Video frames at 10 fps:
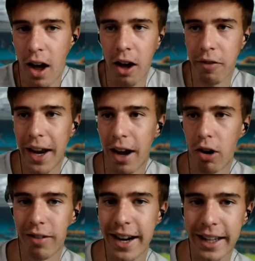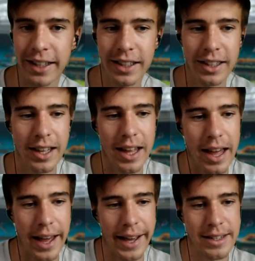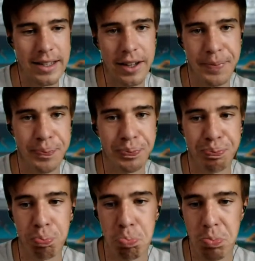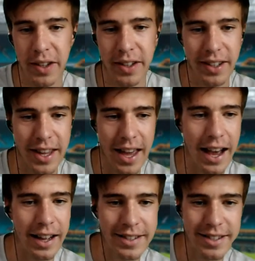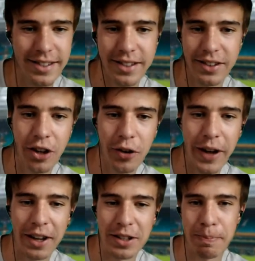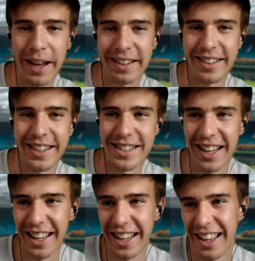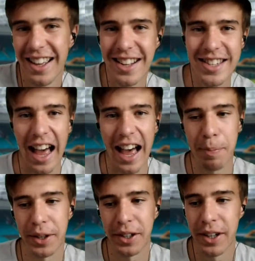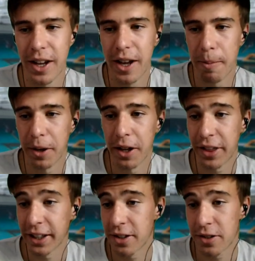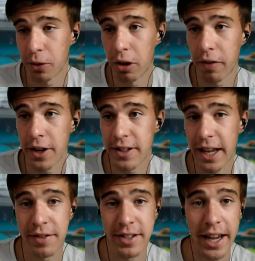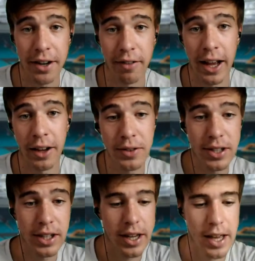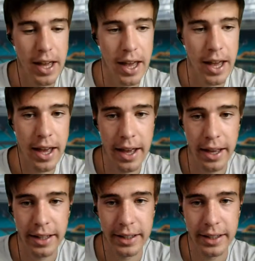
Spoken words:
half an hour already, and yeah, it's not what I expected to happen. But thank you to all of those that have stayed around. Yeah,